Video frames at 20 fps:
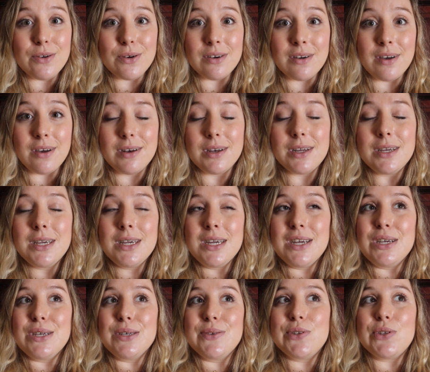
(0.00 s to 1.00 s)
or not.
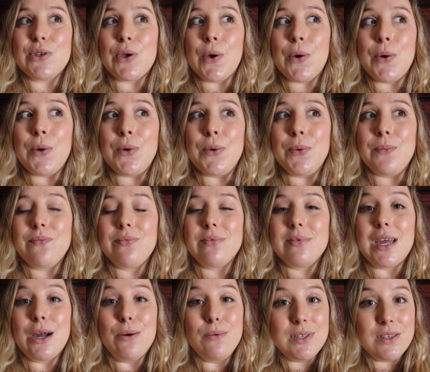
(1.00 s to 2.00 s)
So that